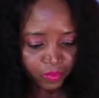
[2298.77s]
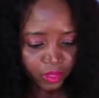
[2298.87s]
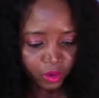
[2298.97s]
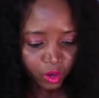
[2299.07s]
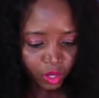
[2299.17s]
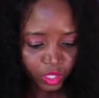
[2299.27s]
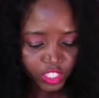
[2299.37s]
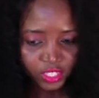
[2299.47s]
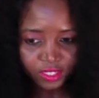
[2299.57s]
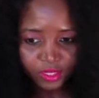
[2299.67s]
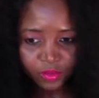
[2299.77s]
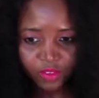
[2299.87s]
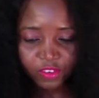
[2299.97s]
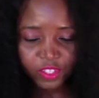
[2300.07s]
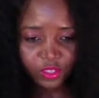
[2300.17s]
Colossians 3
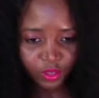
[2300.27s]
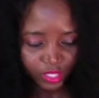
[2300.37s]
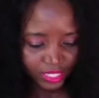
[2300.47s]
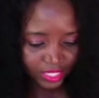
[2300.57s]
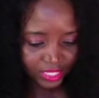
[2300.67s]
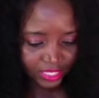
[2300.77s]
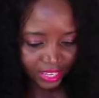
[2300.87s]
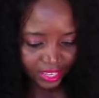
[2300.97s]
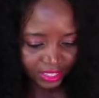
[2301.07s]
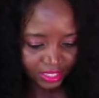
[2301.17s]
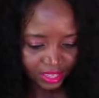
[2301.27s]
verse 13 says,